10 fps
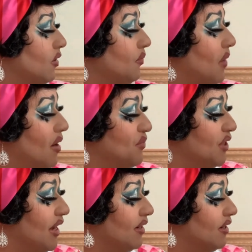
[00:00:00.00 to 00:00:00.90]
Mom
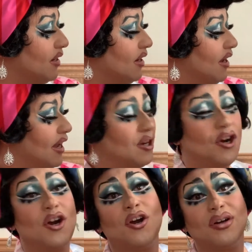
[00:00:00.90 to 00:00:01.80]
said, "and
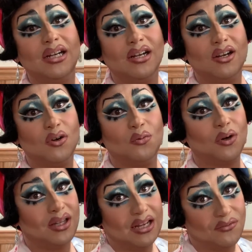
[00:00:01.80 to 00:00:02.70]
hurry, we're
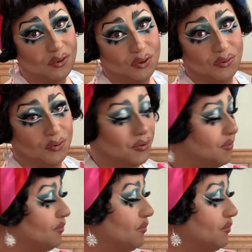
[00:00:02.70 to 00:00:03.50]
late for school."